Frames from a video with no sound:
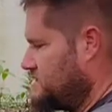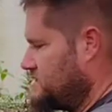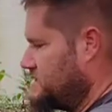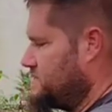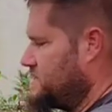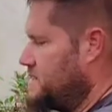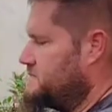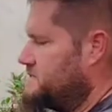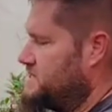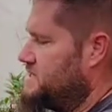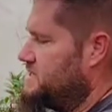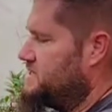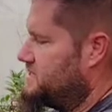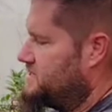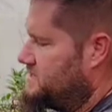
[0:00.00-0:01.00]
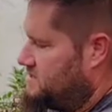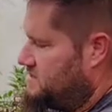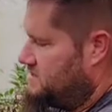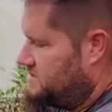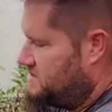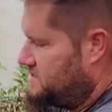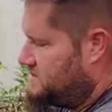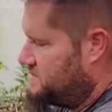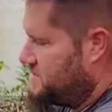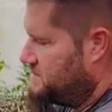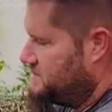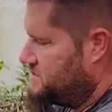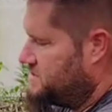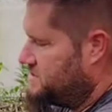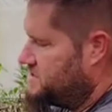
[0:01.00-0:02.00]
Sometimes these,
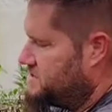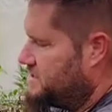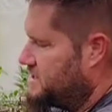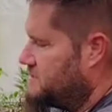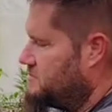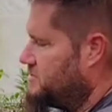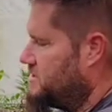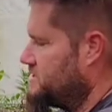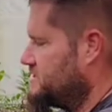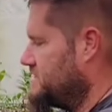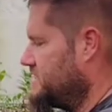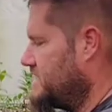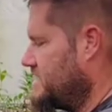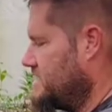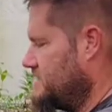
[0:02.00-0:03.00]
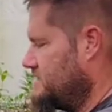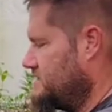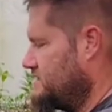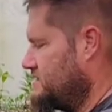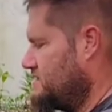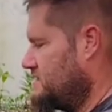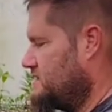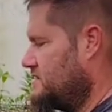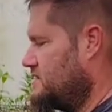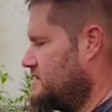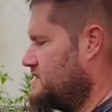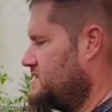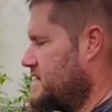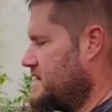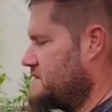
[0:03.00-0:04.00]
sometimes trees are like a puzzle, you gotta
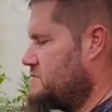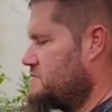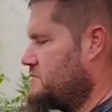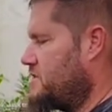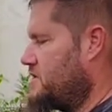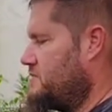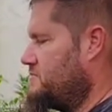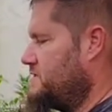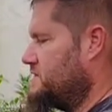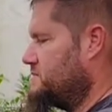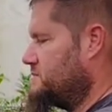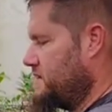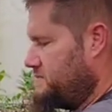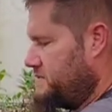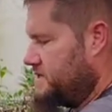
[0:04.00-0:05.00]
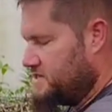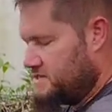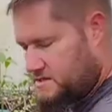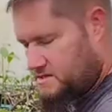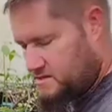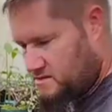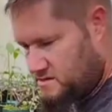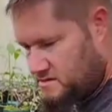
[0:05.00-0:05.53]
take them apart piece by piece.